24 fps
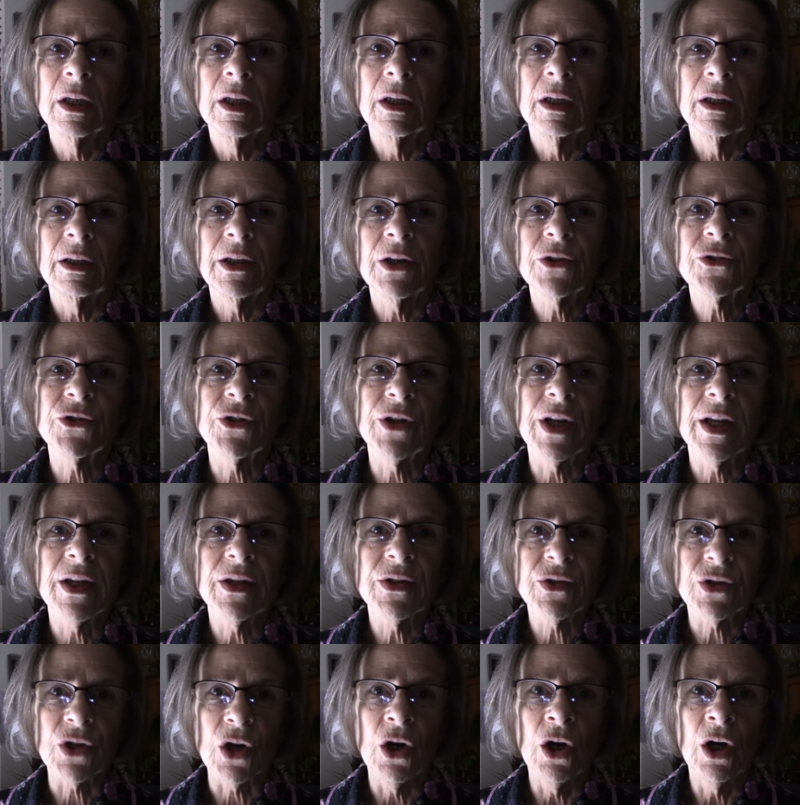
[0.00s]
yesterday
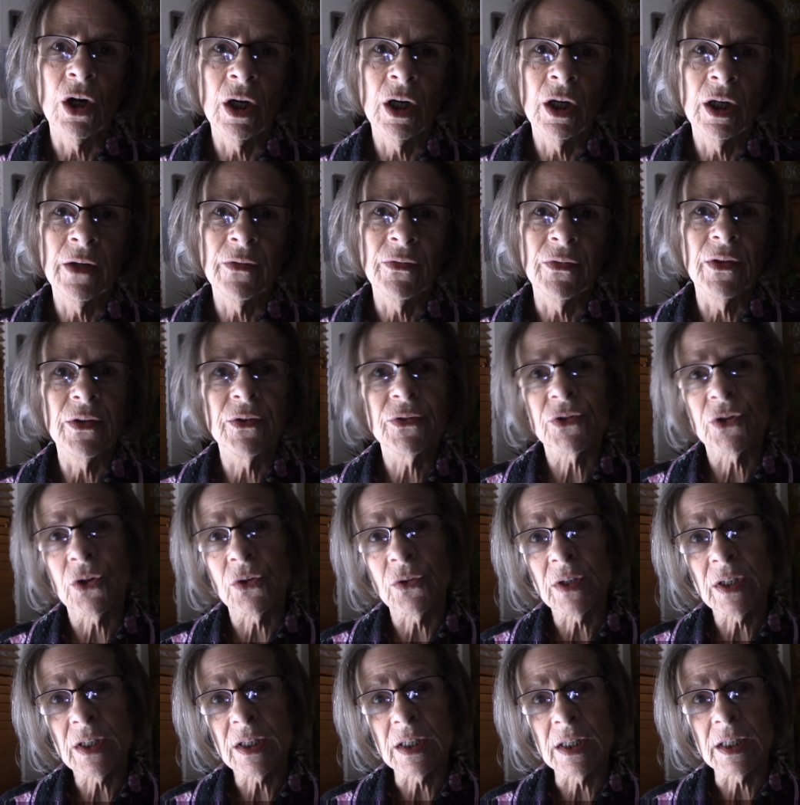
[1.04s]
is gone, there's
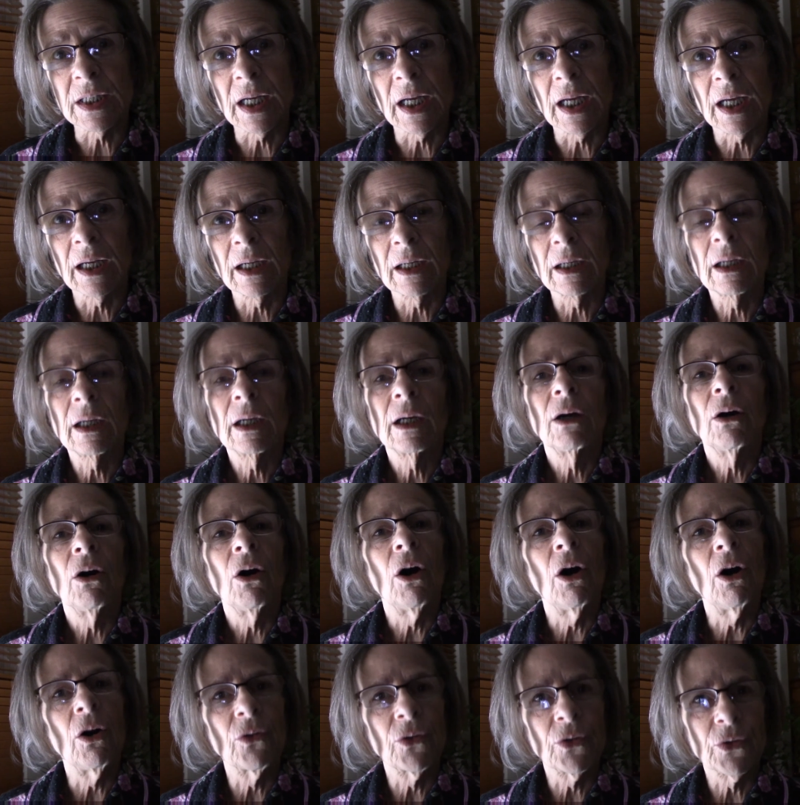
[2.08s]
only today,
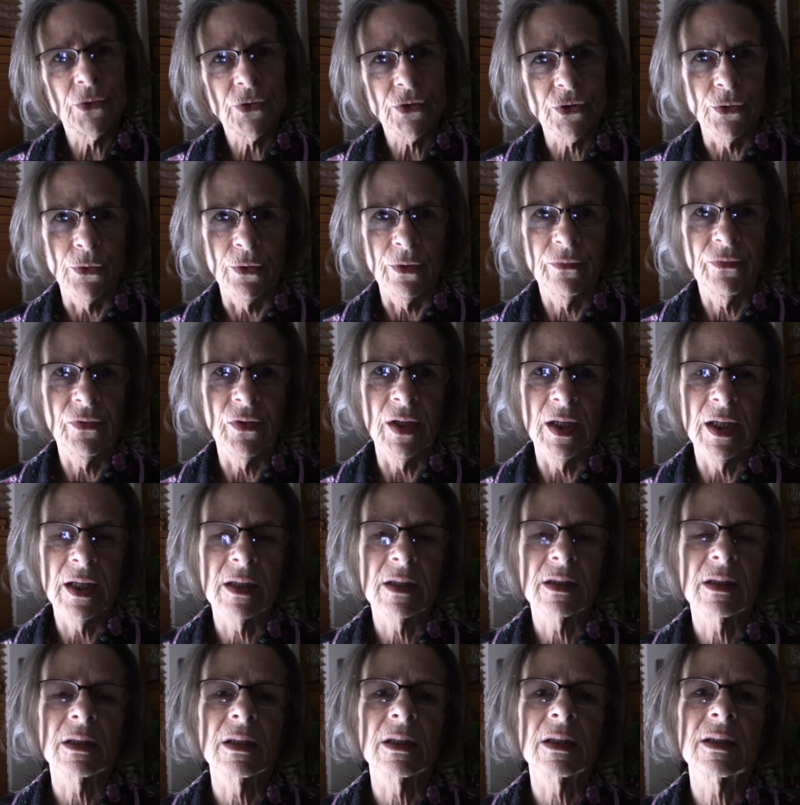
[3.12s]
all those sort of
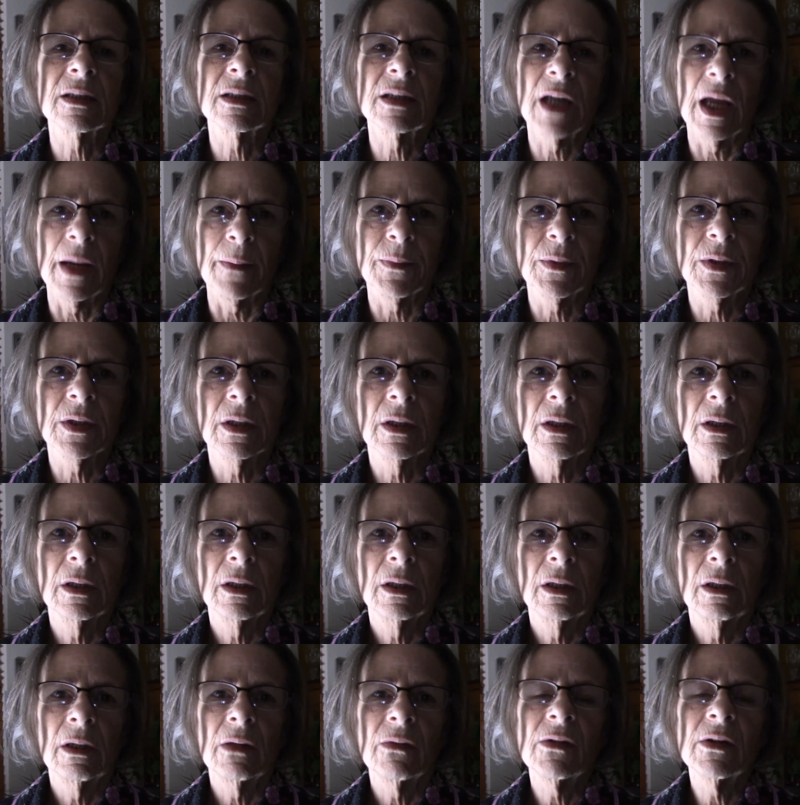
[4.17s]
things, except
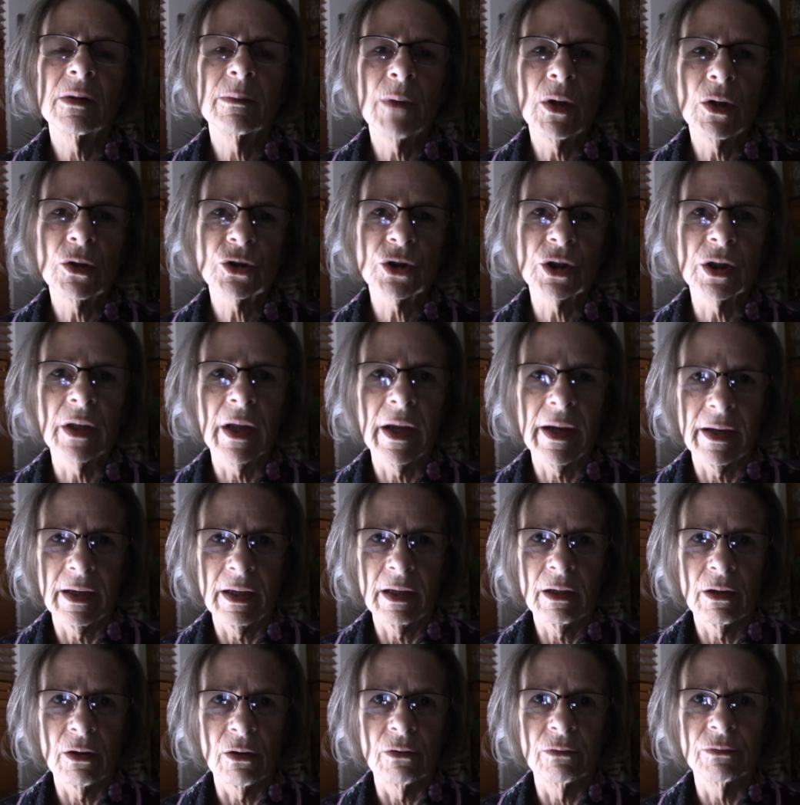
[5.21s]
the emotional
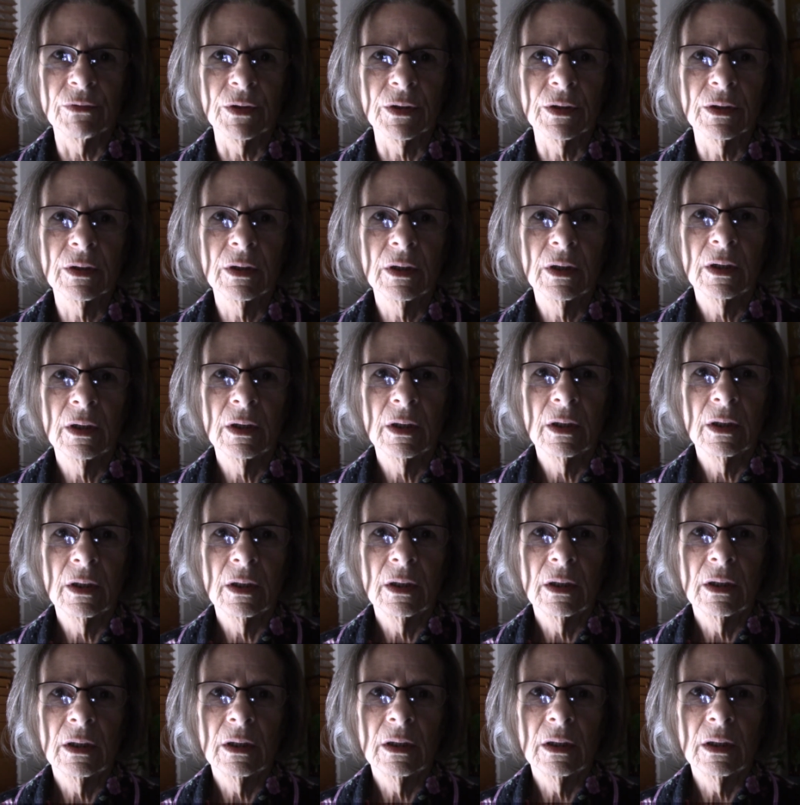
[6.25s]
hangover
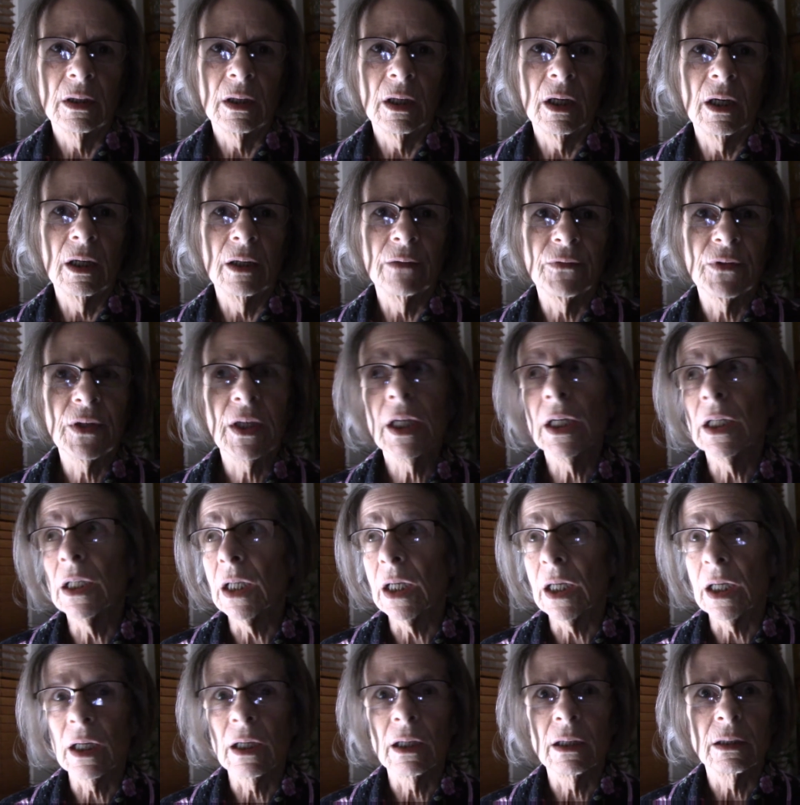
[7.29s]
of
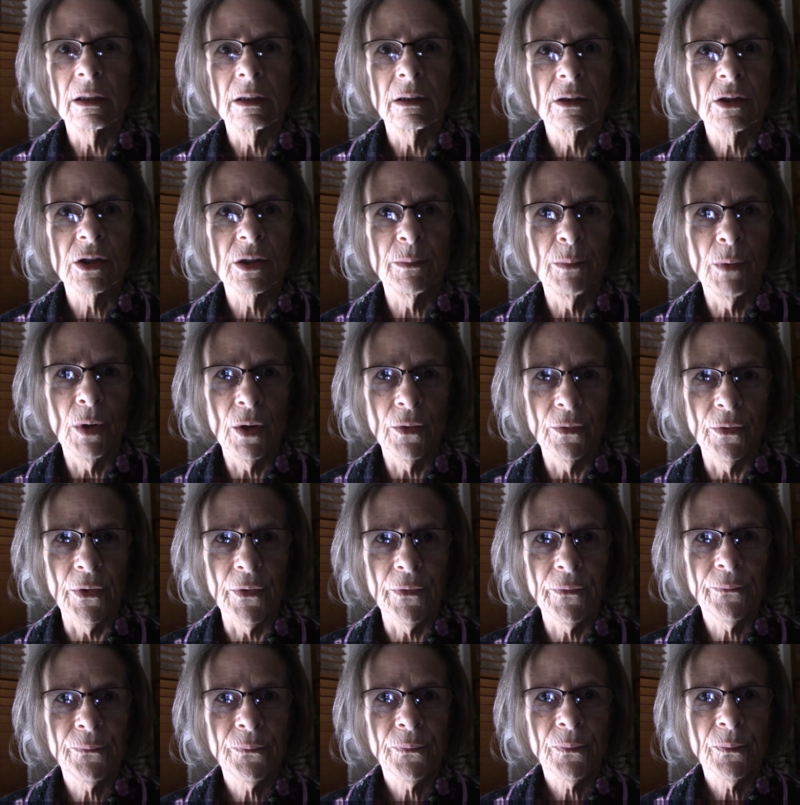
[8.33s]
killing
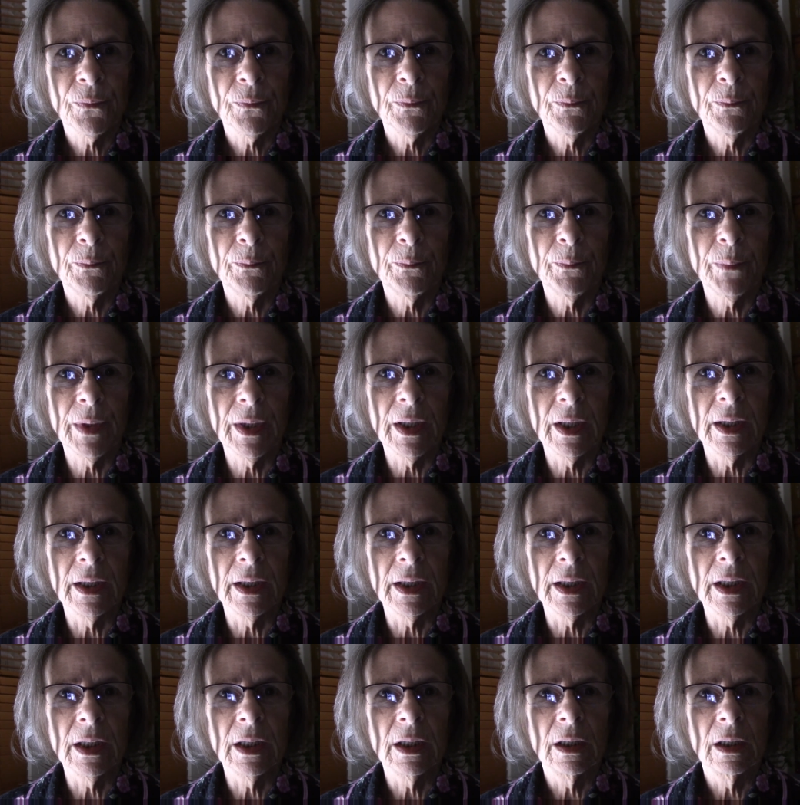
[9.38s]
tomorrow by